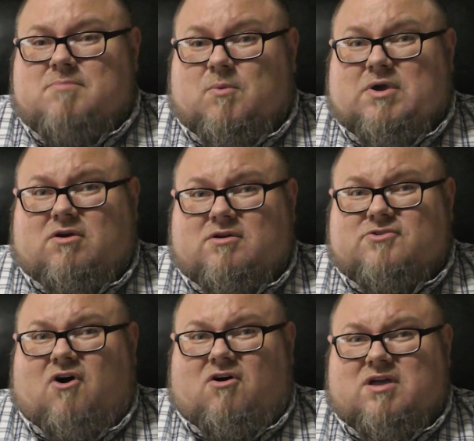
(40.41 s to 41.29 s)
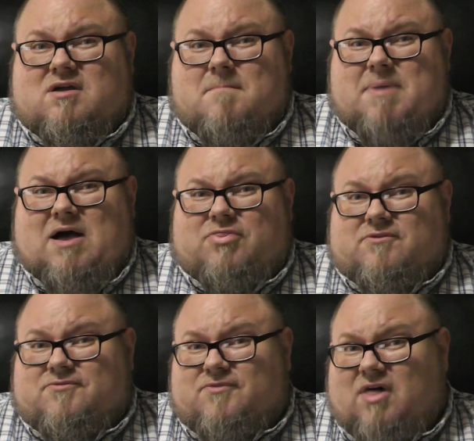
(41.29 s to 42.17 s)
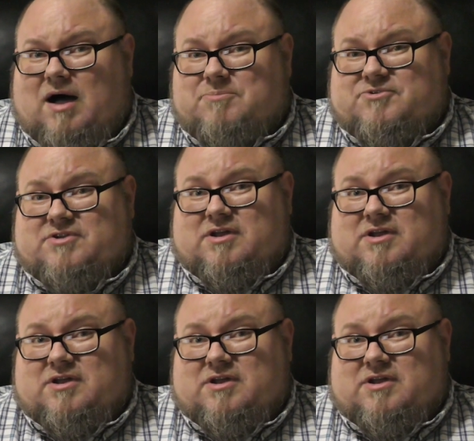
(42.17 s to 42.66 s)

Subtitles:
But we aren't talking about the flops